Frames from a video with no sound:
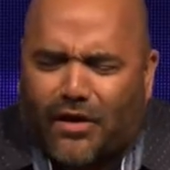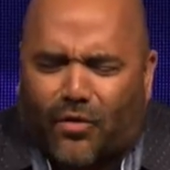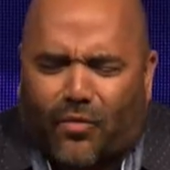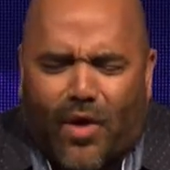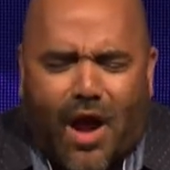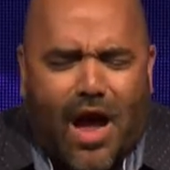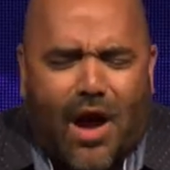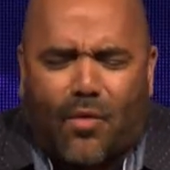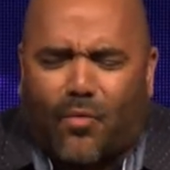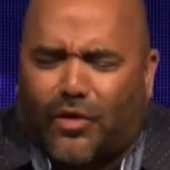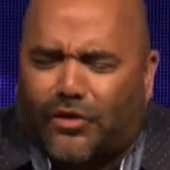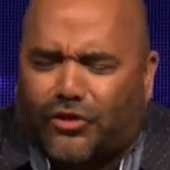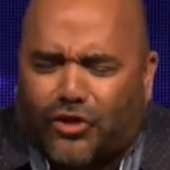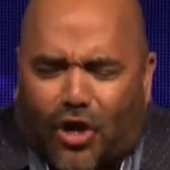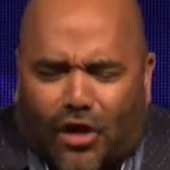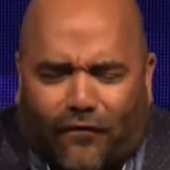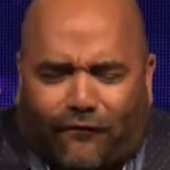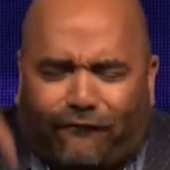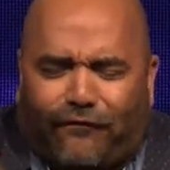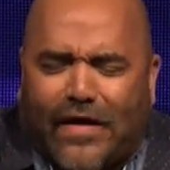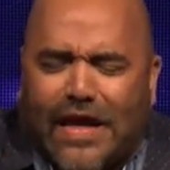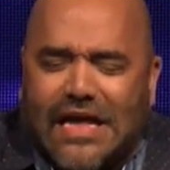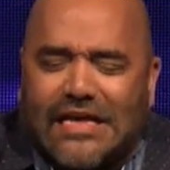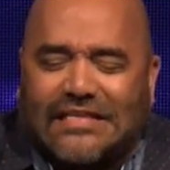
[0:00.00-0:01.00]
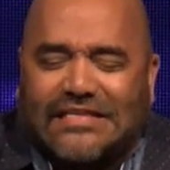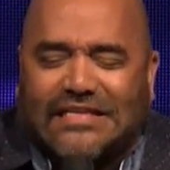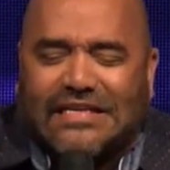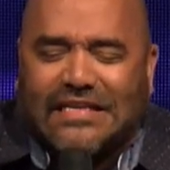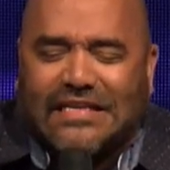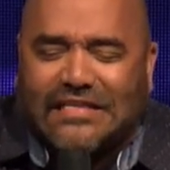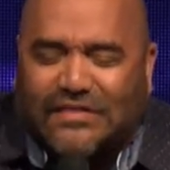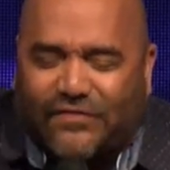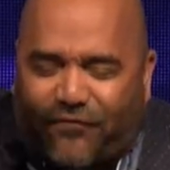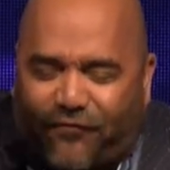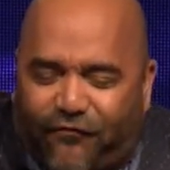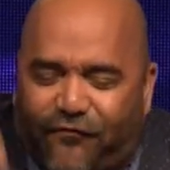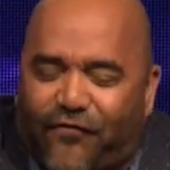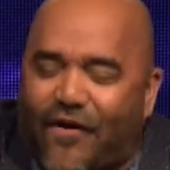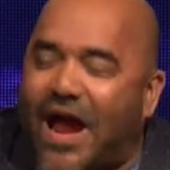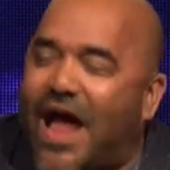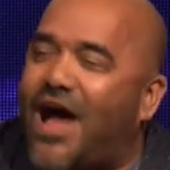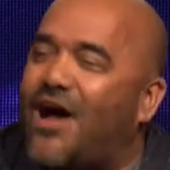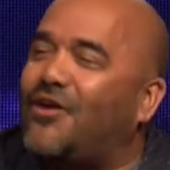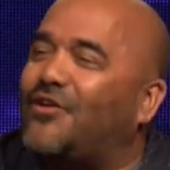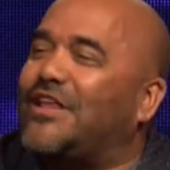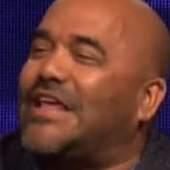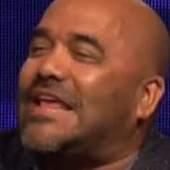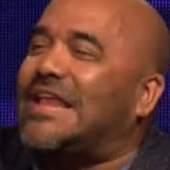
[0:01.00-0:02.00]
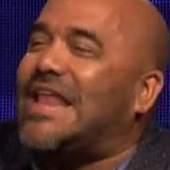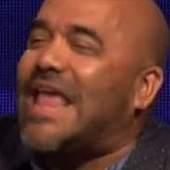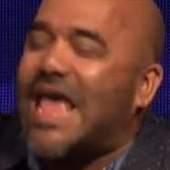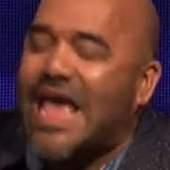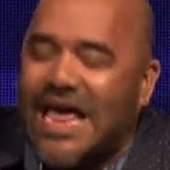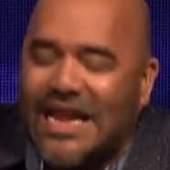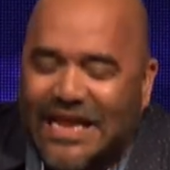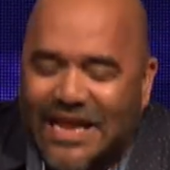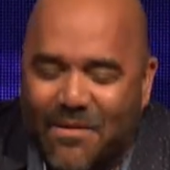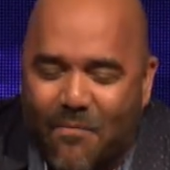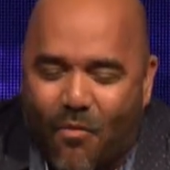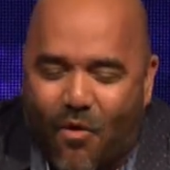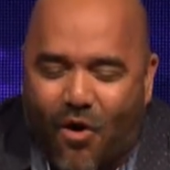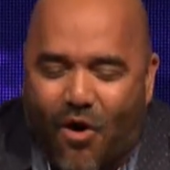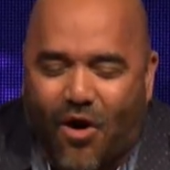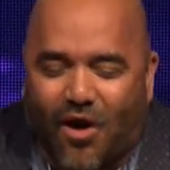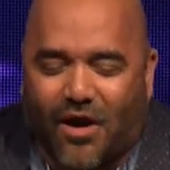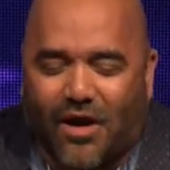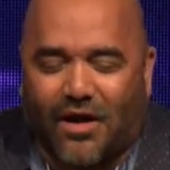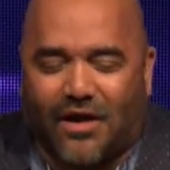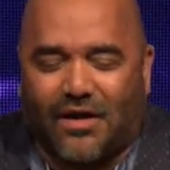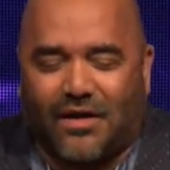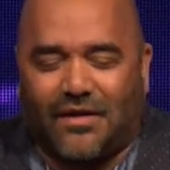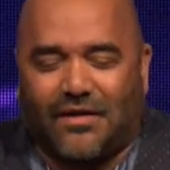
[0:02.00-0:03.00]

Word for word: around with our faces frowning anymore.